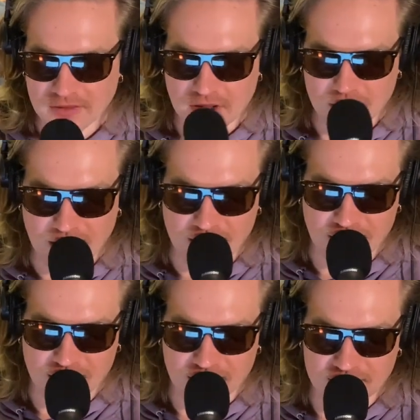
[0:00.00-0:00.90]
Okay,
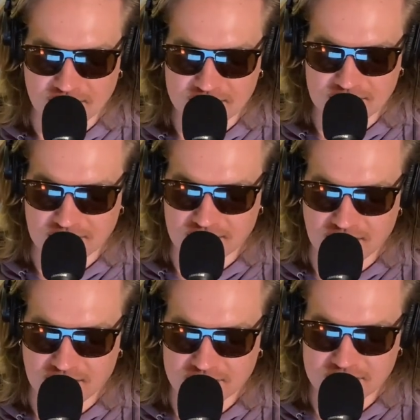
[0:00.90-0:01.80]
our next and
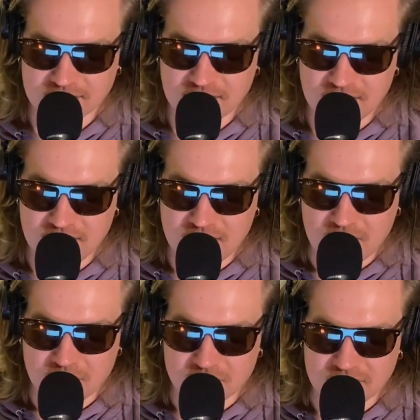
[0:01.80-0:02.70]
last
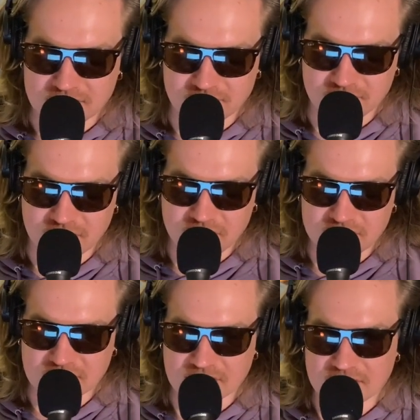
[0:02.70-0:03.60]
piece of news
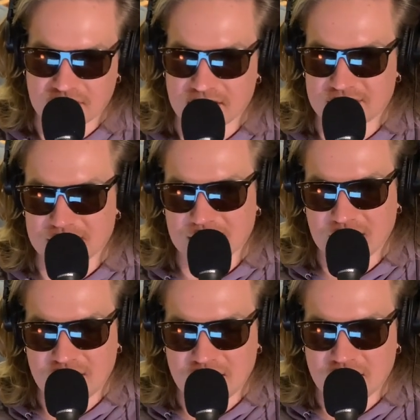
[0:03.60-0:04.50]
is that
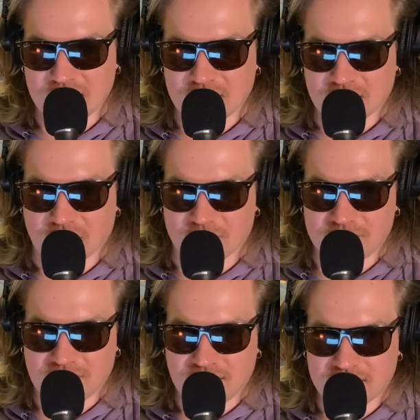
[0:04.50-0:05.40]
carbon
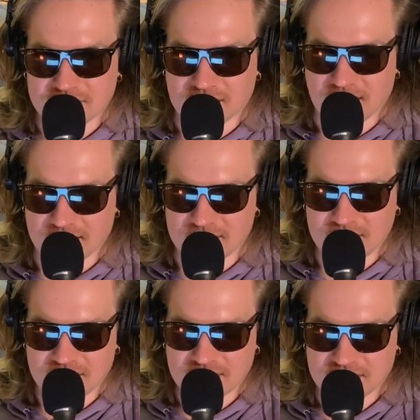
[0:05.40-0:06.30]
dioxide,
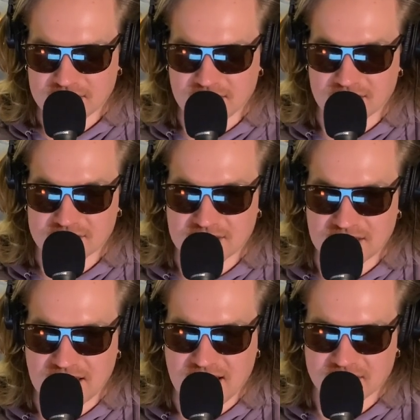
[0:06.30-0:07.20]
yes, the
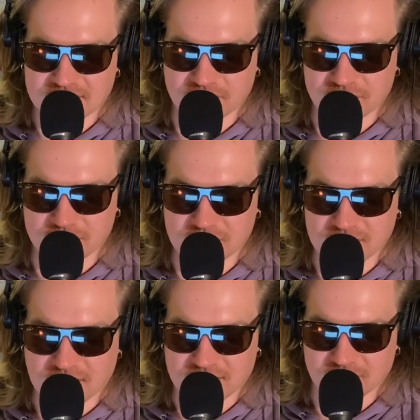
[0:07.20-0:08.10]
gas that we've been
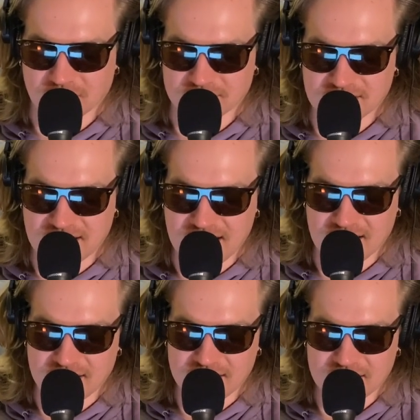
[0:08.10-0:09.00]
talking about
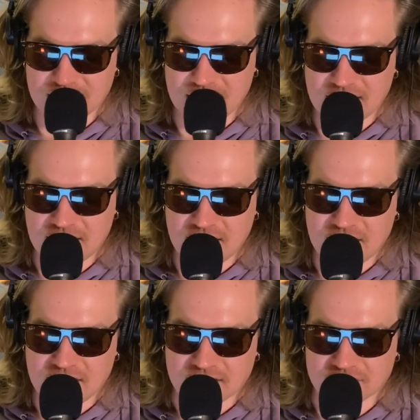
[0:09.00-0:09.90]
today,
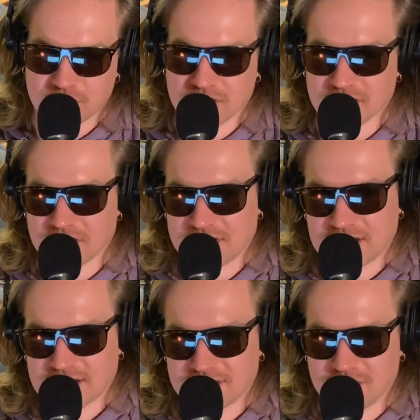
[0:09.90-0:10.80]
is being looked
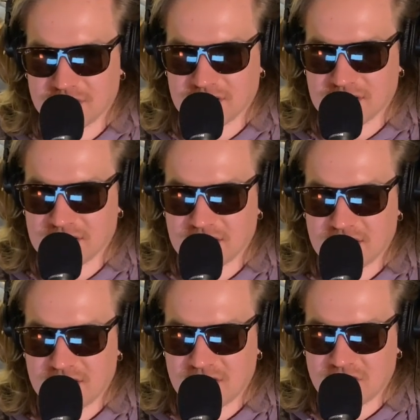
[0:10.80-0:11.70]
at to be
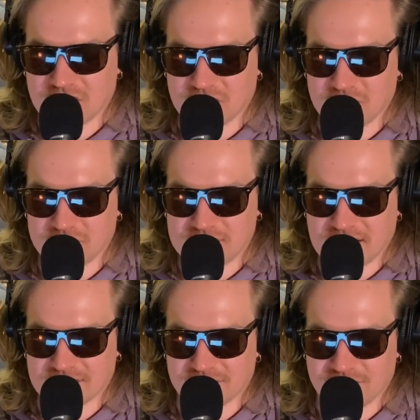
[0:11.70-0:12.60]
used
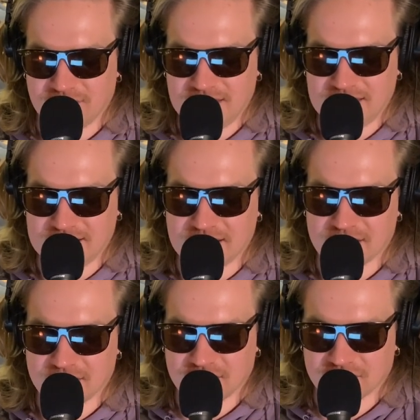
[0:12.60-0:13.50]
as feed
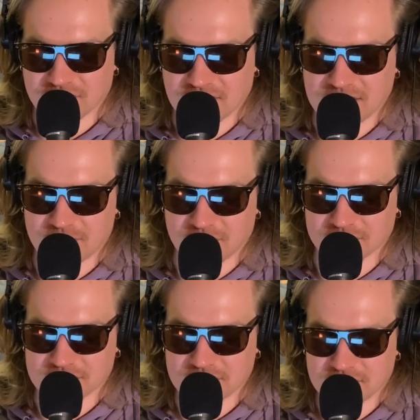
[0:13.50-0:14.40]
for
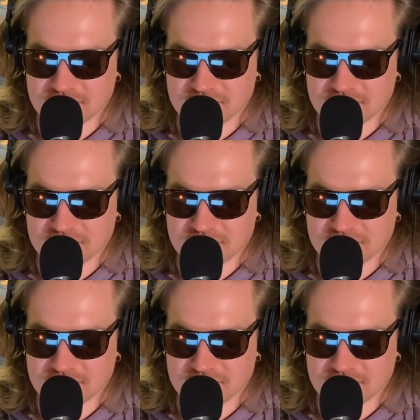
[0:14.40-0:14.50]
animals.